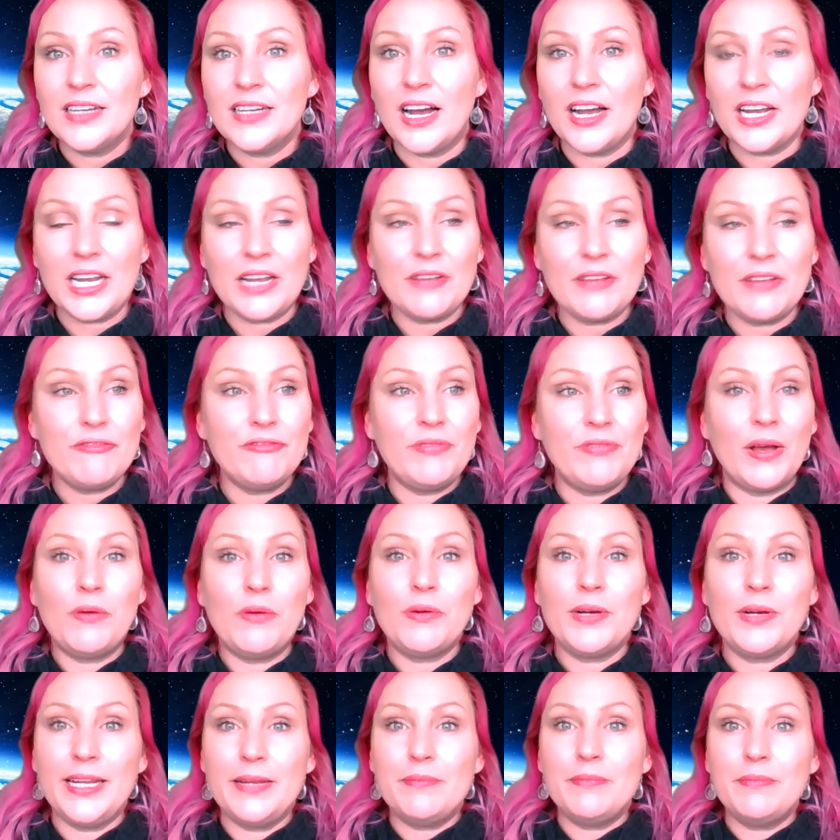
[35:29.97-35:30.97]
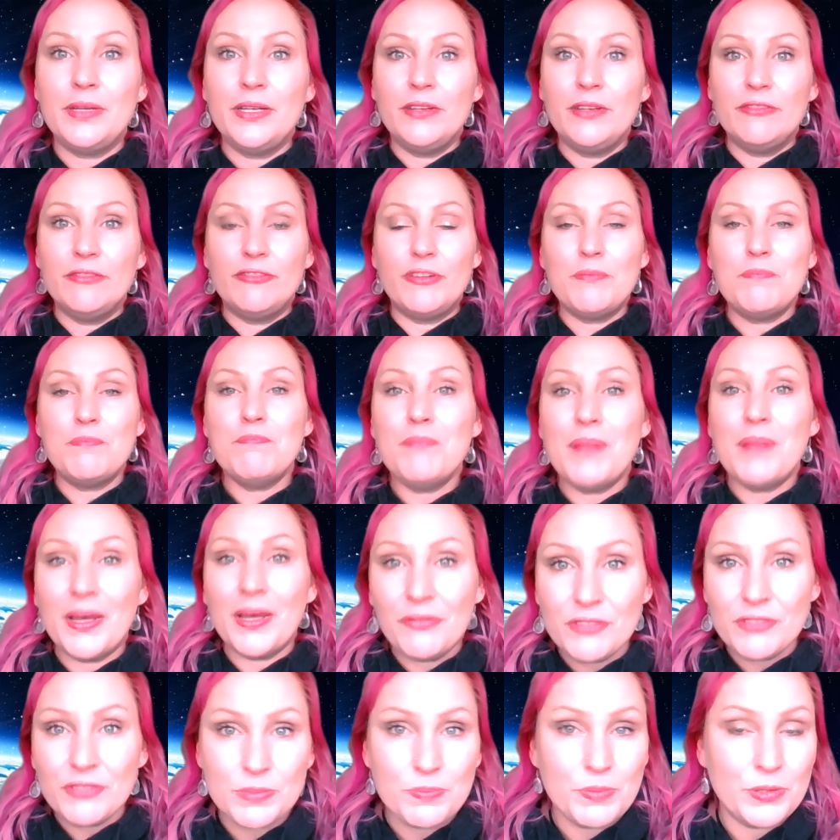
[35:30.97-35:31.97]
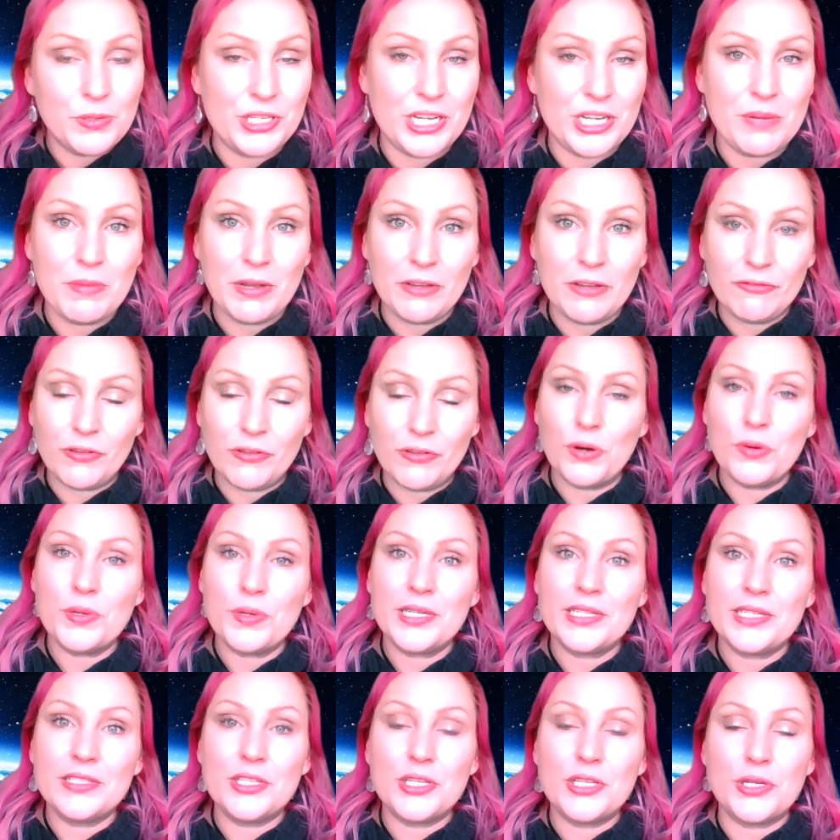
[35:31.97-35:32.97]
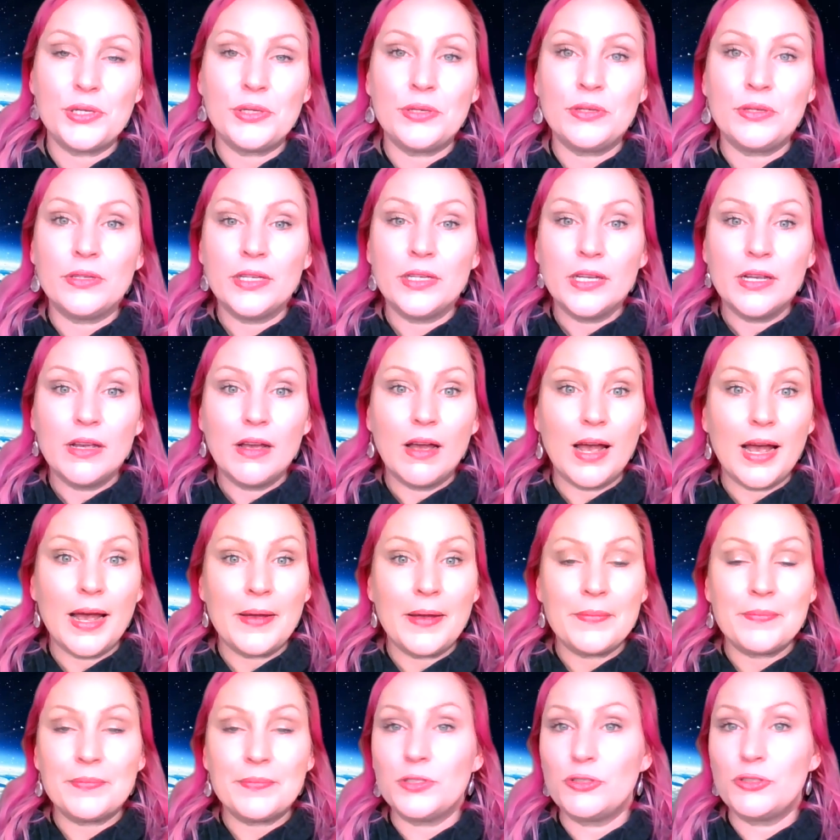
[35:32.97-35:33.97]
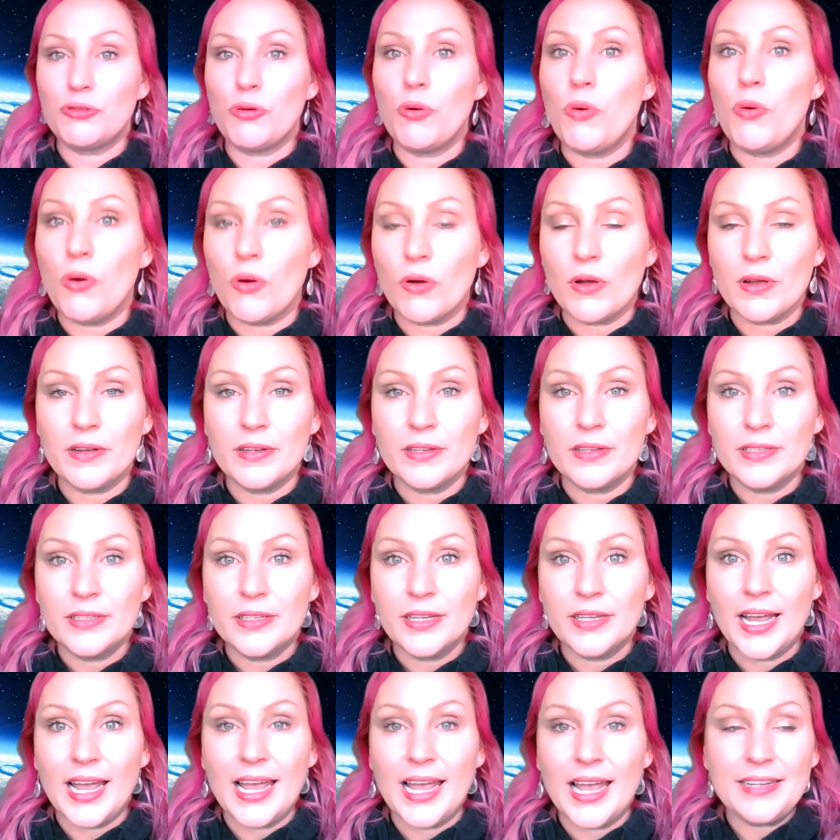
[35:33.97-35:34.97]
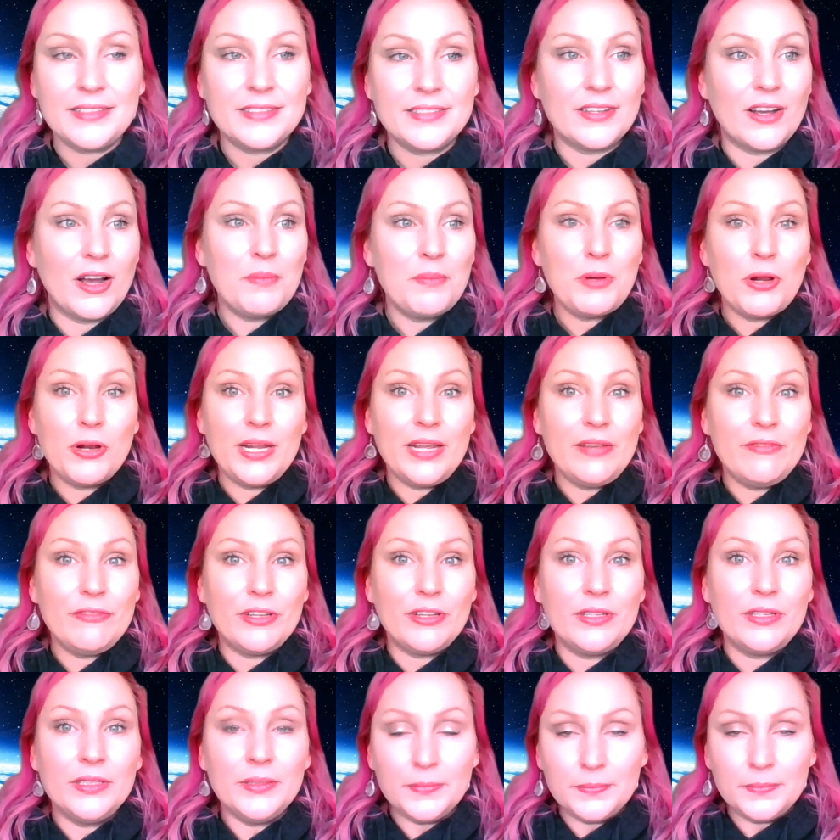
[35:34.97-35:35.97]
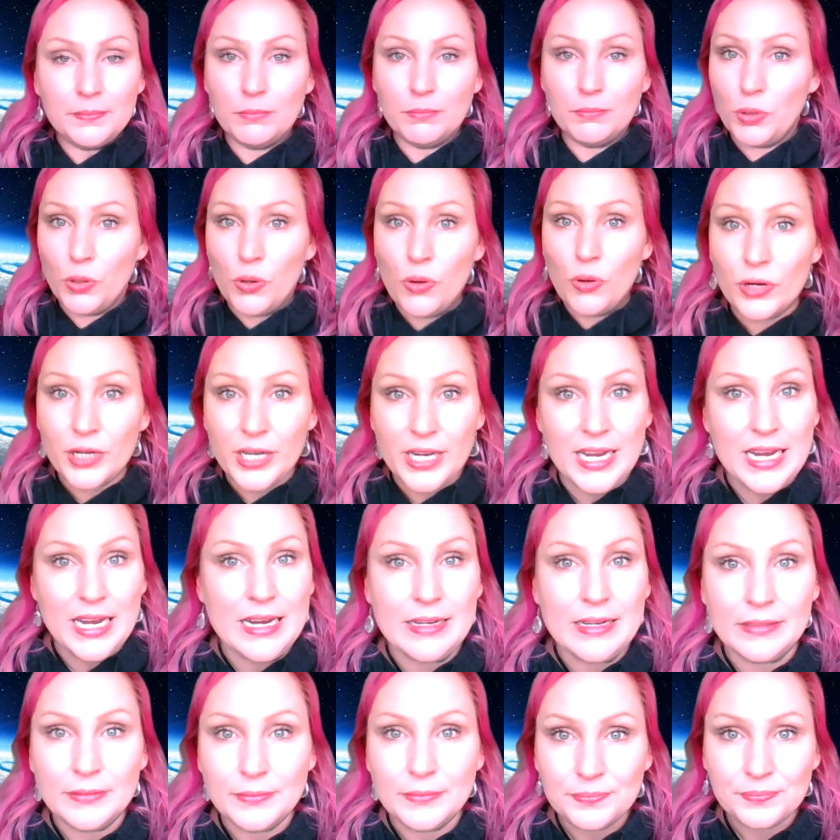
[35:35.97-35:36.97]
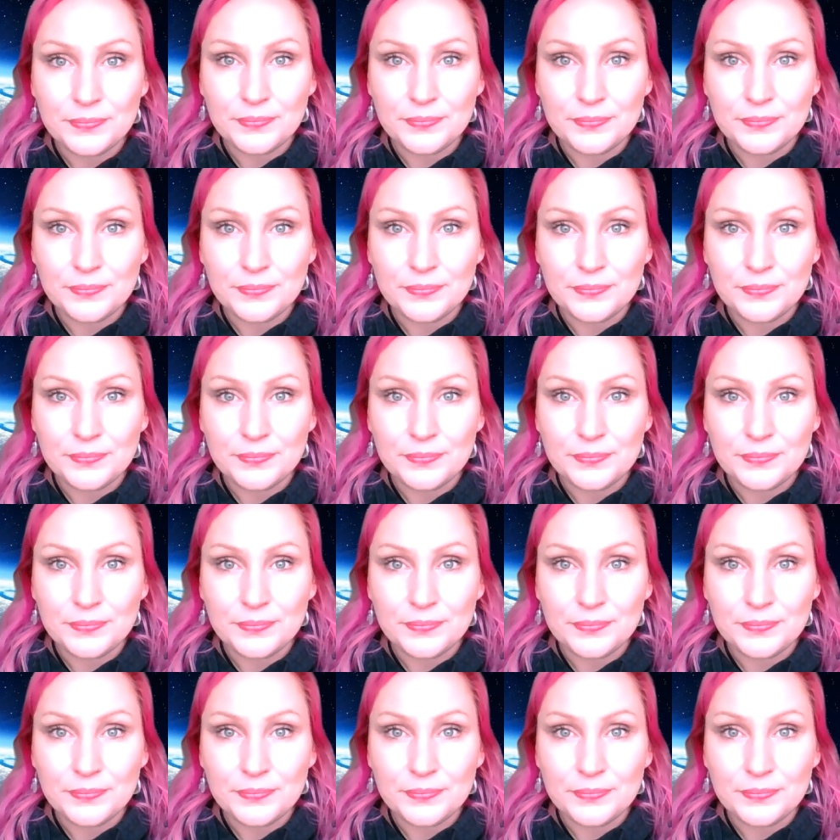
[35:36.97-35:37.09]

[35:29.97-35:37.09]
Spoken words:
I have felt him for months pushing me forward to talk. And I'm not even born here